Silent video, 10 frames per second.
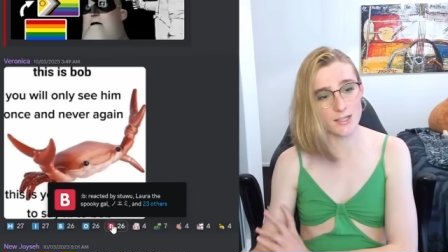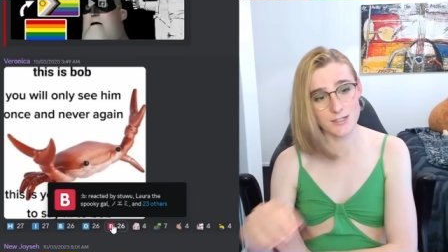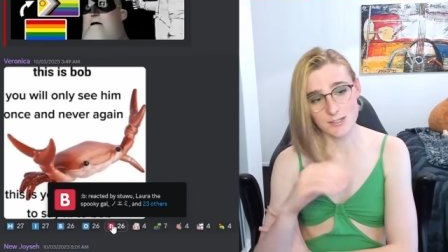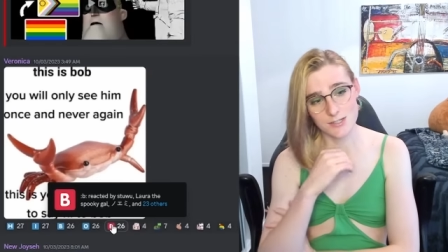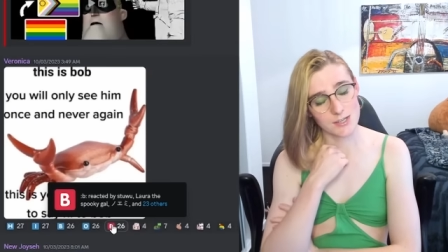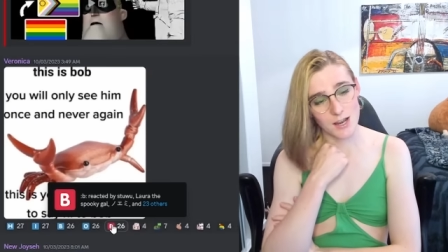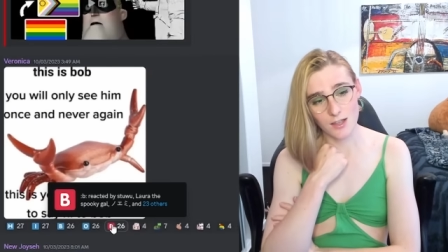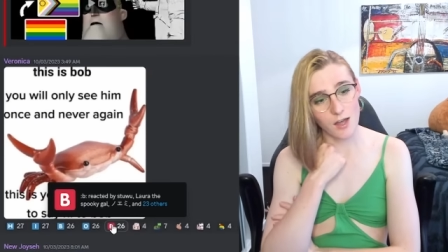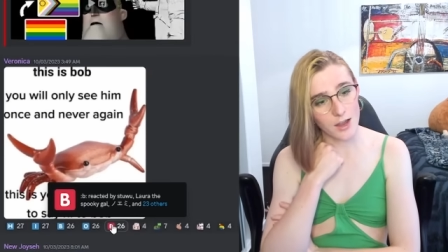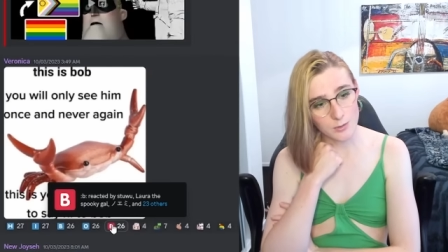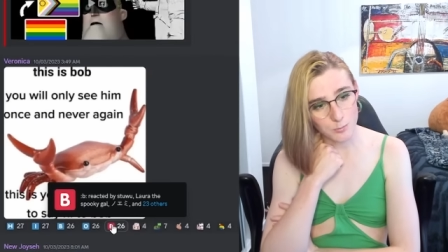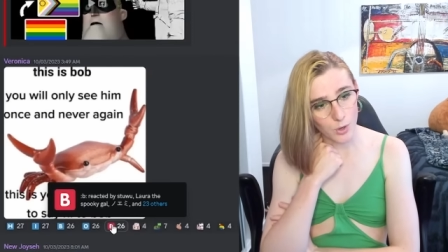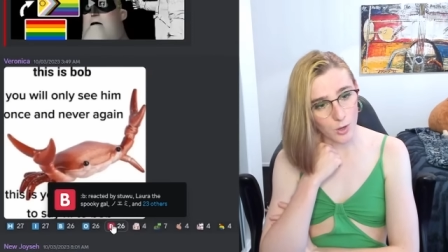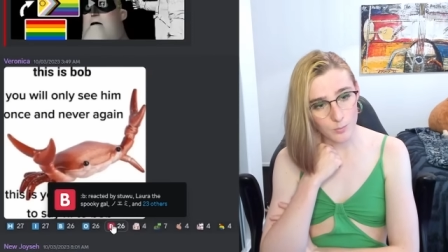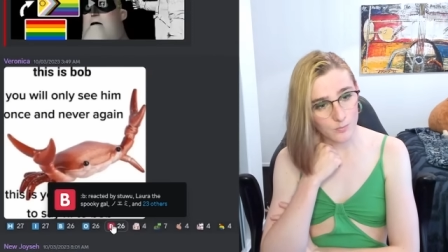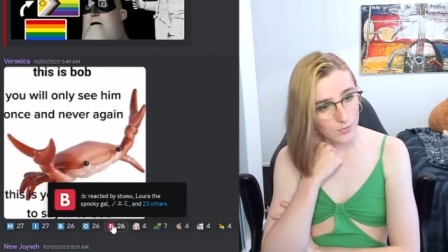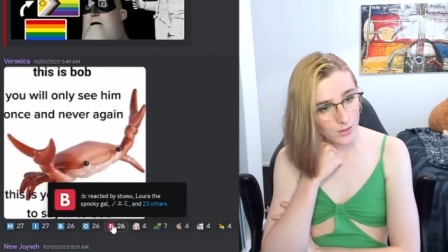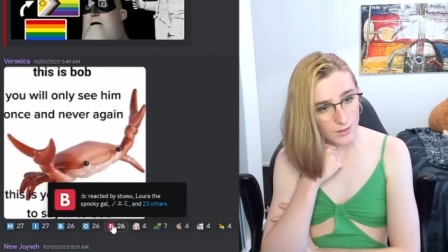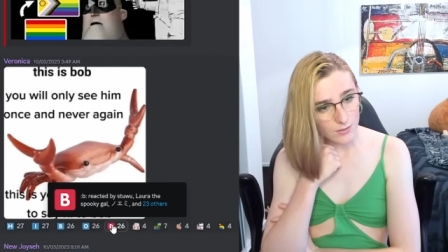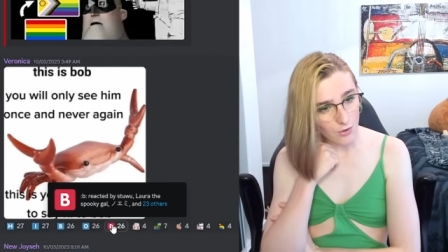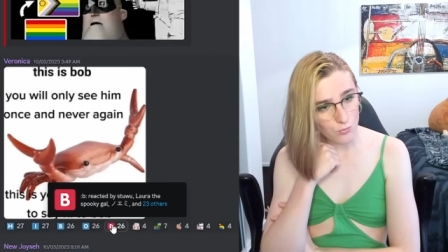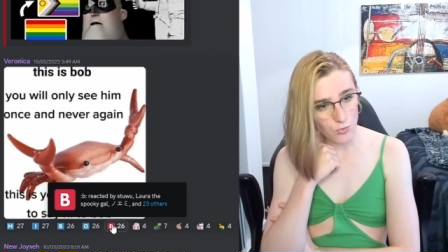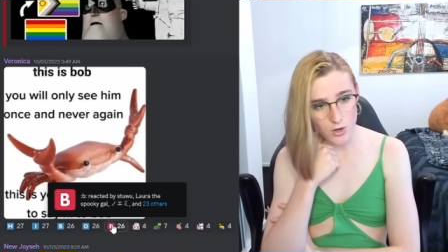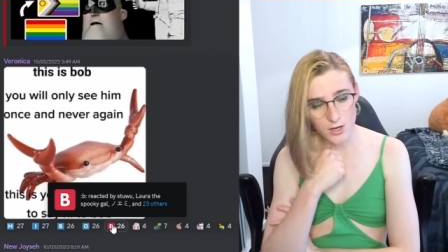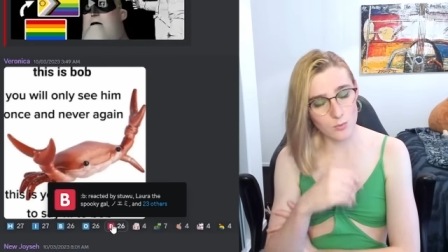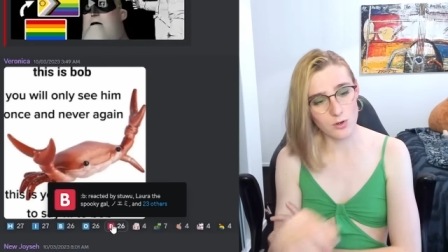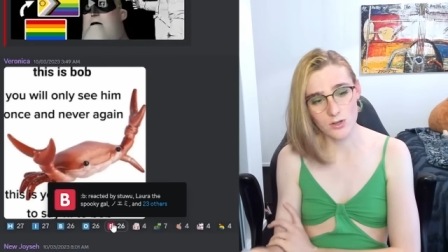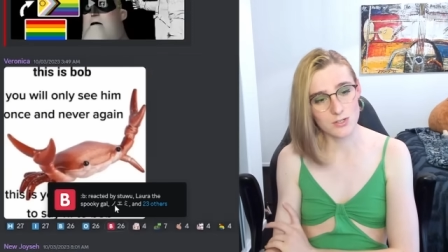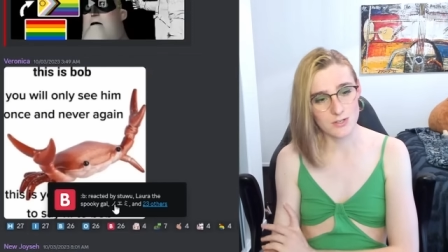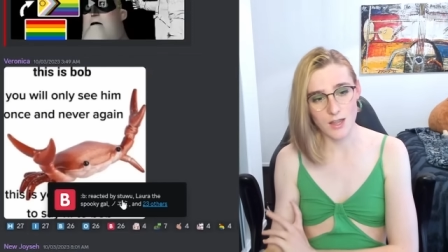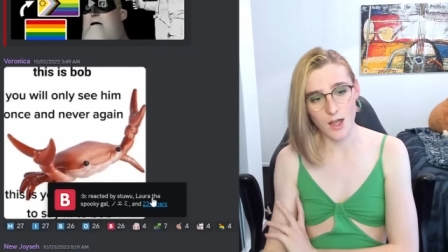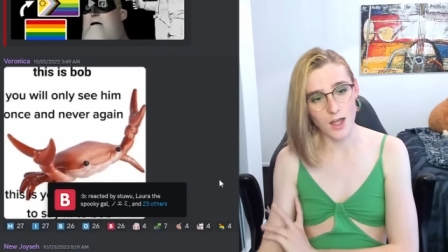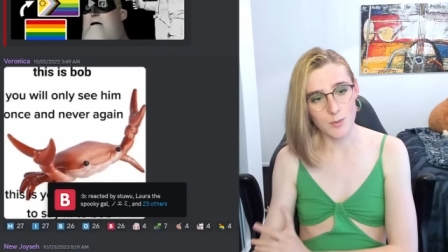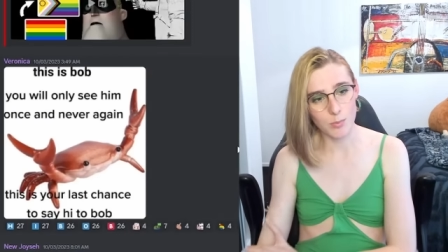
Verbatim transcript: into saying hi to Bob. They really wanted to say hi,